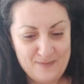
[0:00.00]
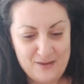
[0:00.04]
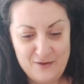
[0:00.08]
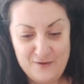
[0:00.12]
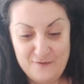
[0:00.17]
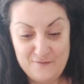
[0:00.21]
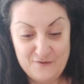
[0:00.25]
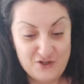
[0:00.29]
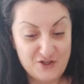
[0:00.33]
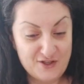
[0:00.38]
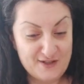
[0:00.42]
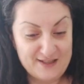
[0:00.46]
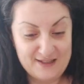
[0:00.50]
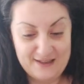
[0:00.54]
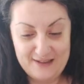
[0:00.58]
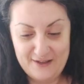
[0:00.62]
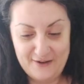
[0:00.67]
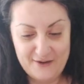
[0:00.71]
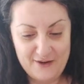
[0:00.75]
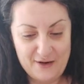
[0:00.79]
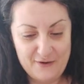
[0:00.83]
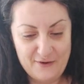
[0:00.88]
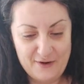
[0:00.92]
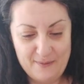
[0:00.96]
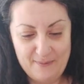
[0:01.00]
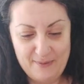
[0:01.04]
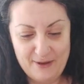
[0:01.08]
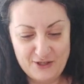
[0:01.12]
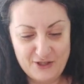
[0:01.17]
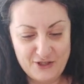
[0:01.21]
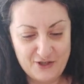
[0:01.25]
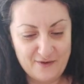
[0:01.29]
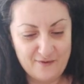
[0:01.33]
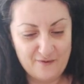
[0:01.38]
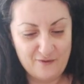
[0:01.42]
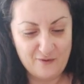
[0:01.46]
You've just cleared out a
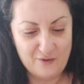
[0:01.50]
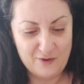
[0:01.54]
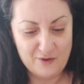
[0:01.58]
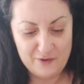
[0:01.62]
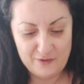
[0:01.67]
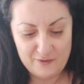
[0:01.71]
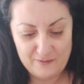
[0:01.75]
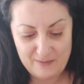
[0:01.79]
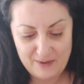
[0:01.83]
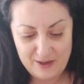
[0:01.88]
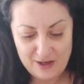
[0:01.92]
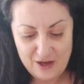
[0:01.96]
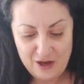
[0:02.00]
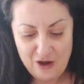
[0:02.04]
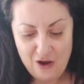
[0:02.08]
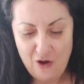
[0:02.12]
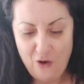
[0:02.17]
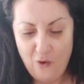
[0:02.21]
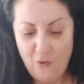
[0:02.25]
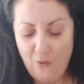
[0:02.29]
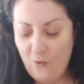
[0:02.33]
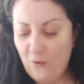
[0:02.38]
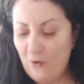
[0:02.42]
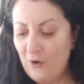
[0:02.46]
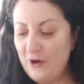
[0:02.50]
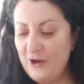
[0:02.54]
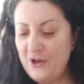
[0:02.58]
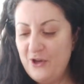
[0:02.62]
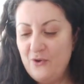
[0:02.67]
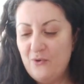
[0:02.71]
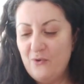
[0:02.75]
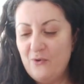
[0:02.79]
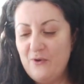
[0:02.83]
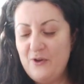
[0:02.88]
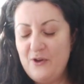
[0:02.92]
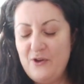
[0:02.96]
bunch of room, or
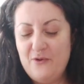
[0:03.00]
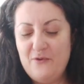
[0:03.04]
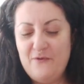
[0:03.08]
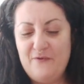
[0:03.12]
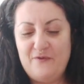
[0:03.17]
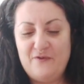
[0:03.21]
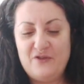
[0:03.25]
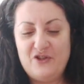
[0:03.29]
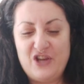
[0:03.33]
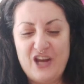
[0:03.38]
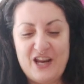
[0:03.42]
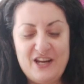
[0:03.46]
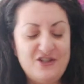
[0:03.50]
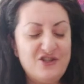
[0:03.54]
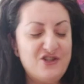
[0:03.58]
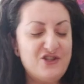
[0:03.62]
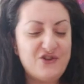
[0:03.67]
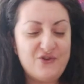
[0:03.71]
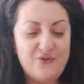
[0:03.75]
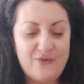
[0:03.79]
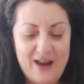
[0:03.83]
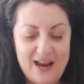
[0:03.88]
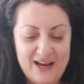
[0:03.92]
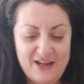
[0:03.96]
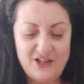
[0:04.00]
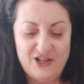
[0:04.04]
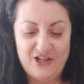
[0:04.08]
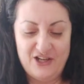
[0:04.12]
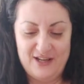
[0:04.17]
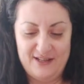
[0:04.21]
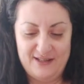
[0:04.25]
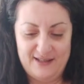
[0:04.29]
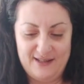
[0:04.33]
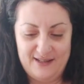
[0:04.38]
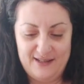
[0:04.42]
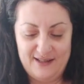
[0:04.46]
you've changed
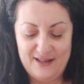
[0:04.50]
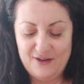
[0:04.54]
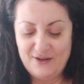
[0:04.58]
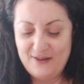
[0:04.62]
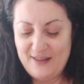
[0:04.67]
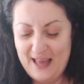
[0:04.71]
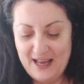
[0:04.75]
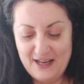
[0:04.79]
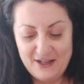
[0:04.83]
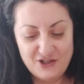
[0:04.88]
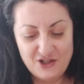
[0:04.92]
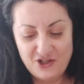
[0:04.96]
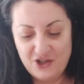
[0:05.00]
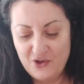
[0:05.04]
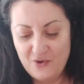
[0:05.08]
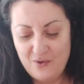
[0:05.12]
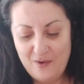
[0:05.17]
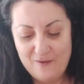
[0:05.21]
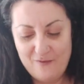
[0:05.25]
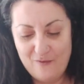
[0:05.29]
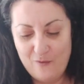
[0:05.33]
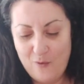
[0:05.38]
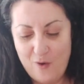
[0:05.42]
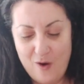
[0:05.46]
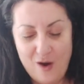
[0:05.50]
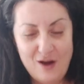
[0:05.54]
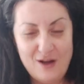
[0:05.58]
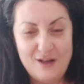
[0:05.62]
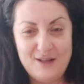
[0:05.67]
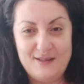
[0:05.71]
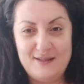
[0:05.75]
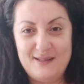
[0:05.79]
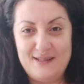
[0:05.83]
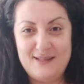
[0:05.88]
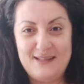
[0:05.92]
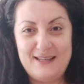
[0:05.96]
directions. That Two of
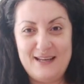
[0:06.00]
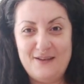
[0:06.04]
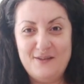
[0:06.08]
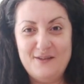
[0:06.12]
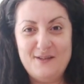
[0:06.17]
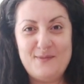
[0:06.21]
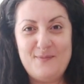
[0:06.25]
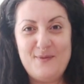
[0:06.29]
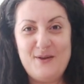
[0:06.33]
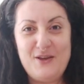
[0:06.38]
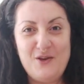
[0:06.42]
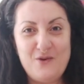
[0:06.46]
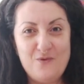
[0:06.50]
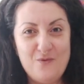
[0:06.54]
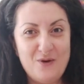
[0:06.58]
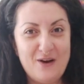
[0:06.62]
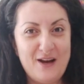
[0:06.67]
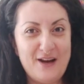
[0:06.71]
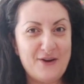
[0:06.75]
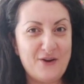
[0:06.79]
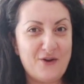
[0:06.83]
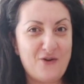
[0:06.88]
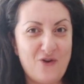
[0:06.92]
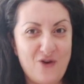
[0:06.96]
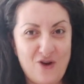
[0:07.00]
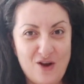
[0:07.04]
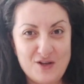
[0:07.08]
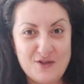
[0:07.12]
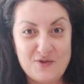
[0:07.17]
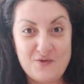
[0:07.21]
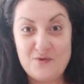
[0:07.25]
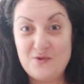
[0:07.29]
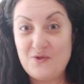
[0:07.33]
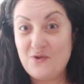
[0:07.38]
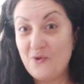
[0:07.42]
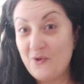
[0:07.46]
Wands tells me you were at a
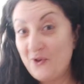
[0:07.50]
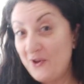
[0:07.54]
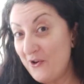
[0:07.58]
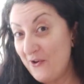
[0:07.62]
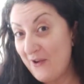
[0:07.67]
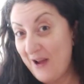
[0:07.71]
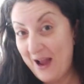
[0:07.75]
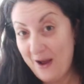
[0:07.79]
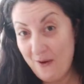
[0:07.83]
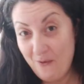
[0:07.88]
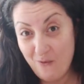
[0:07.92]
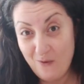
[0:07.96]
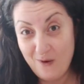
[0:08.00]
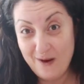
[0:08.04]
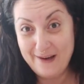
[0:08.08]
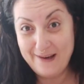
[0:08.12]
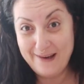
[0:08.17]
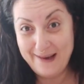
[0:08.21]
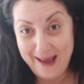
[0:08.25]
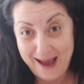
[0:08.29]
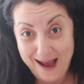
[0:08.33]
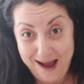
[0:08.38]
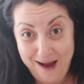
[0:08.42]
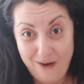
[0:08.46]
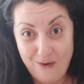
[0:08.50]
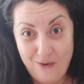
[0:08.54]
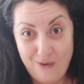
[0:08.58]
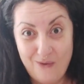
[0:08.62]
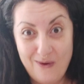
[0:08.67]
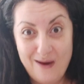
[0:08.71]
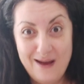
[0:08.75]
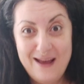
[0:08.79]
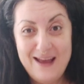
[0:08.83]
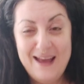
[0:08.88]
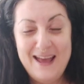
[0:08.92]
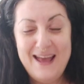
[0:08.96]
crossroads, or you're at one
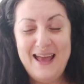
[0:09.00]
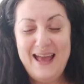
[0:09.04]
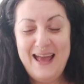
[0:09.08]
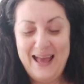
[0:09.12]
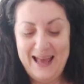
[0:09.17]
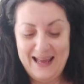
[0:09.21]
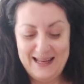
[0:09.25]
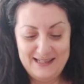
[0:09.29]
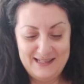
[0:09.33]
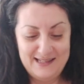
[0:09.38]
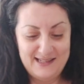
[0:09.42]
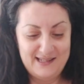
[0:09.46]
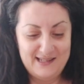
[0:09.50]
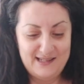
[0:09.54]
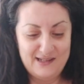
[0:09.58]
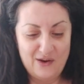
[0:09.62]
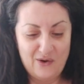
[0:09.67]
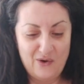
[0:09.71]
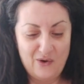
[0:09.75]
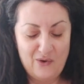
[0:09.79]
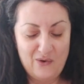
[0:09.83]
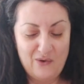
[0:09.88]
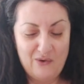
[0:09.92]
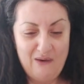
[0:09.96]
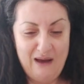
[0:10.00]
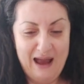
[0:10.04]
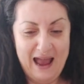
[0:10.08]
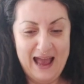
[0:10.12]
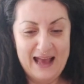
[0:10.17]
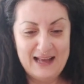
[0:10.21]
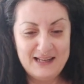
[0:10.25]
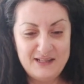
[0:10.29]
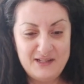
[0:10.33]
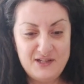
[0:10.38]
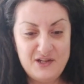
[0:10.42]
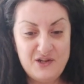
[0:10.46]
now. And so
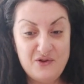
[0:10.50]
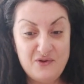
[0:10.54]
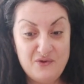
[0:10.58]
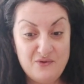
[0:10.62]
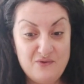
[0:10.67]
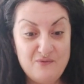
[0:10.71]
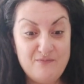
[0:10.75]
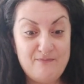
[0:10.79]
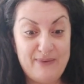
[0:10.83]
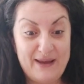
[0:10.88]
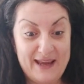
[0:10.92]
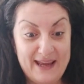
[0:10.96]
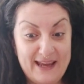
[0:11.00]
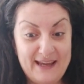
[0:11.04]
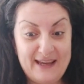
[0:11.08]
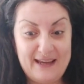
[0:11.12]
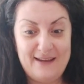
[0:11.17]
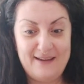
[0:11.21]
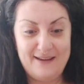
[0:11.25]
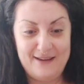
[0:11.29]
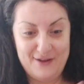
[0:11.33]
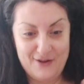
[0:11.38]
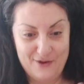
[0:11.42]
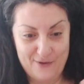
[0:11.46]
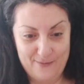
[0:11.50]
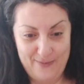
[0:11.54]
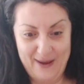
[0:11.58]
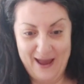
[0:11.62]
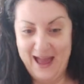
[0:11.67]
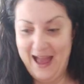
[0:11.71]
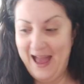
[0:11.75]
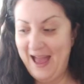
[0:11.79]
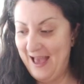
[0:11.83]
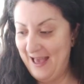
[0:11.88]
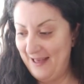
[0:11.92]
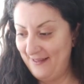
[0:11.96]
as you pick your
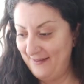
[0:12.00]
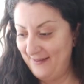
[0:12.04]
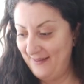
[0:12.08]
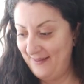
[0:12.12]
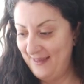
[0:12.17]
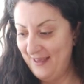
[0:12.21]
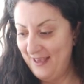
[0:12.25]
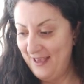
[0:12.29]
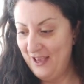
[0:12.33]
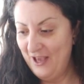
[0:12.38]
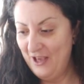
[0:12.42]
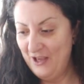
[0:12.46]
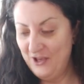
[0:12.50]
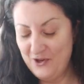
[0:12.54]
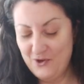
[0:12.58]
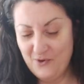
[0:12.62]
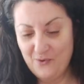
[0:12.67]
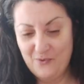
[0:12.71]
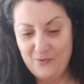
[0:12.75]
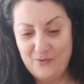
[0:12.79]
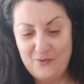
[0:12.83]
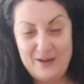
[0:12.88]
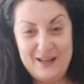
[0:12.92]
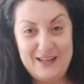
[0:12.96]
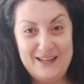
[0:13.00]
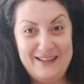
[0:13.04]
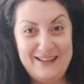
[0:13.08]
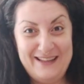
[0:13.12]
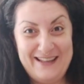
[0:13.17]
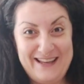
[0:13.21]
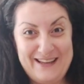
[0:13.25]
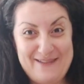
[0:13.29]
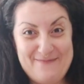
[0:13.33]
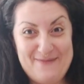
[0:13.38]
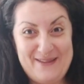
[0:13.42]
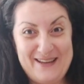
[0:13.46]
path, you're
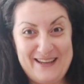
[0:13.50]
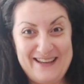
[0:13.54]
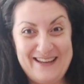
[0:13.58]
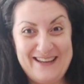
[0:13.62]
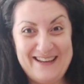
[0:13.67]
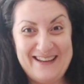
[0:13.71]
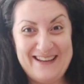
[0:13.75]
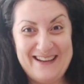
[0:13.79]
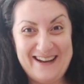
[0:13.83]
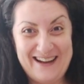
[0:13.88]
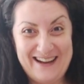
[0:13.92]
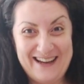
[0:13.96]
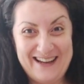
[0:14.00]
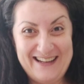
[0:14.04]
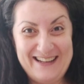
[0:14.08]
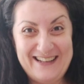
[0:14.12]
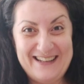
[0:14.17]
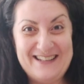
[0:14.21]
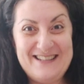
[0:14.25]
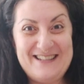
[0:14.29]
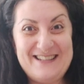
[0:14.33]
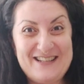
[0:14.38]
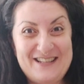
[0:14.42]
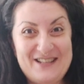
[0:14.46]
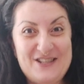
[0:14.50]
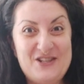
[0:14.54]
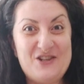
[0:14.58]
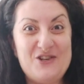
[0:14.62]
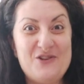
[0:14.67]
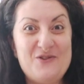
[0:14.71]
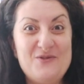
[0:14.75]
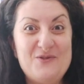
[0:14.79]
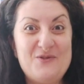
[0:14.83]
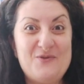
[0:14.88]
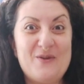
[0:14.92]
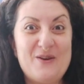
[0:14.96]
really being guided to
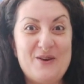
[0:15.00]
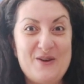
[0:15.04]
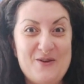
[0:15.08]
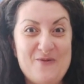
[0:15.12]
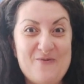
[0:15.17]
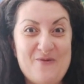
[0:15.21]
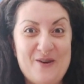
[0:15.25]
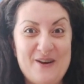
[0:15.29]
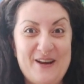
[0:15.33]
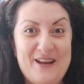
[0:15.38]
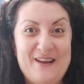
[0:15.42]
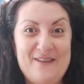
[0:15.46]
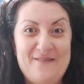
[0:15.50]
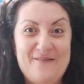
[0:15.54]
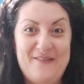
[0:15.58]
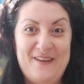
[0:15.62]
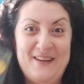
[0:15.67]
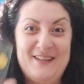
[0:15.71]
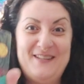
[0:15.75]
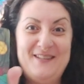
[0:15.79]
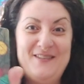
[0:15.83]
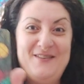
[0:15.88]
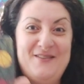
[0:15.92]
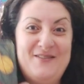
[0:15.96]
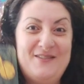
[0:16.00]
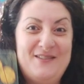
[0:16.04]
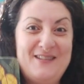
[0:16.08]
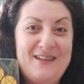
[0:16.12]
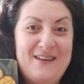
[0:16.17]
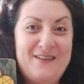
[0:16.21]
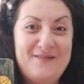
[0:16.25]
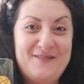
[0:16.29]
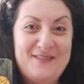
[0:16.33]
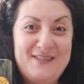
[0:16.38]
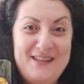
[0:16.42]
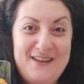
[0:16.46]
choose where you want to invest
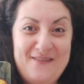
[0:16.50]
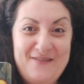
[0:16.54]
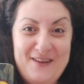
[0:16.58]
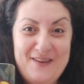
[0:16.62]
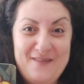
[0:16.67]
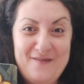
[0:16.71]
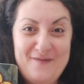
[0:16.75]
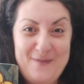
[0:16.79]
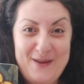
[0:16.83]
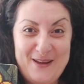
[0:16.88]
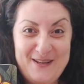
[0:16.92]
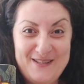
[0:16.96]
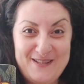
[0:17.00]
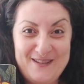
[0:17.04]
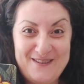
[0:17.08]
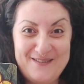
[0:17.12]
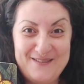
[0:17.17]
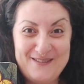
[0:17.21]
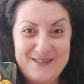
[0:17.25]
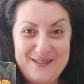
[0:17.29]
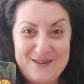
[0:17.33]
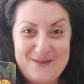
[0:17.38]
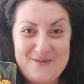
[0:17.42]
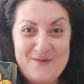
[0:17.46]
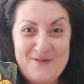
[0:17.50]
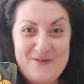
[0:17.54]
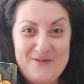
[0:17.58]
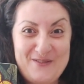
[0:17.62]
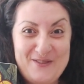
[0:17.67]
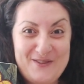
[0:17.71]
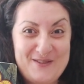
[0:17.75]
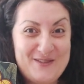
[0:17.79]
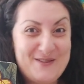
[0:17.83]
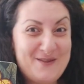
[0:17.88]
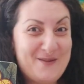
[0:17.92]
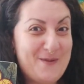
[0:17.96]
yourself. Seven of Pentacles in
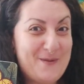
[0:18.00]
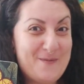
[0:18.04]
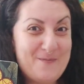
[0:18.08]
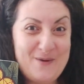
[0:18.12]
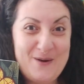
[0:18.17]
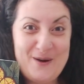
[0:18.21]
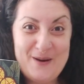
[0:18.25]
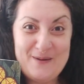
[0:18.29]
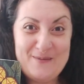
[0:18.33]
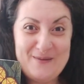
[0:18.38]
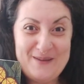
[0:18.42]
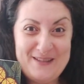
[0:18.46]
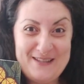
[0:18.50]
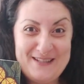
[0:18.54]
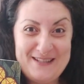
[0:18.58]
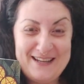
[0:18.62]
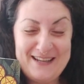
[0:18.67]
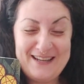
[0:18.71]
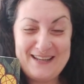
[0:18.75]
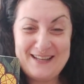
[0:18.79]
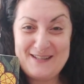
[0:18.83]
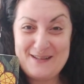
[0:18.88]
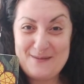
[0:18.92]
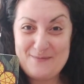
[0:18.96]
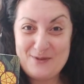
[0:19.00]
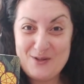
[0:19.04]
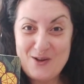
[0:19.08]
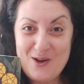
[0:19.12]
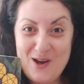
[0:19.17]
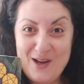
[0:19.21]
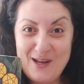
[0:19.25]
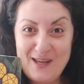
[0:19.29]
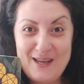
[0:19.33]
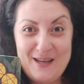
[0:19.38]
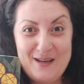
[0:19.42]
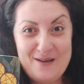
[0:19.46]
reverse on the bottom of the deck. As I'm
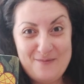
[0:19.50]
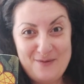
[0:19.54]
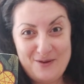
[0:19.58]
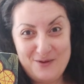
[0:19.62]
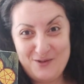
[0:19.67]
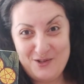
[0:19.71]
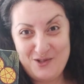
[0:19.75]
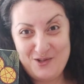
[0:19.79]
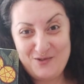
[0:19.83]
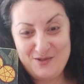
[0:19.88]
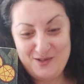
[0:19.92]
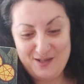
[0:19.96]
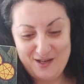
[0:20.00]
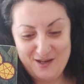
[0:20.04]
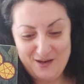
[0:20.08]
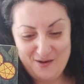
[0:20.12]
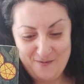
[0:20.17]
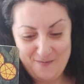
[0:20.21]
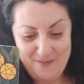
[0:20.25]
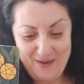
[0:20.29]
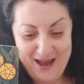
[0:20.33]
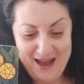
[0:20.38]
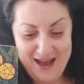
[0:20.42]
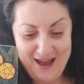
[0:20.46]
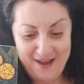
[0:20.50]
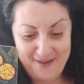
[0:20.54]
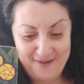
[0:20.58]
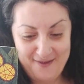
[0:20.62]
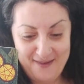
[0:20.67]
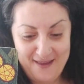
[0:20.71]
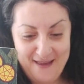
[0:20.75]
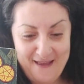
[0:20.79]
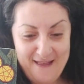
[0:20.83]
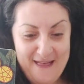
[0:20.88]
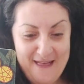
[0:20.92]
talking about choosing your path,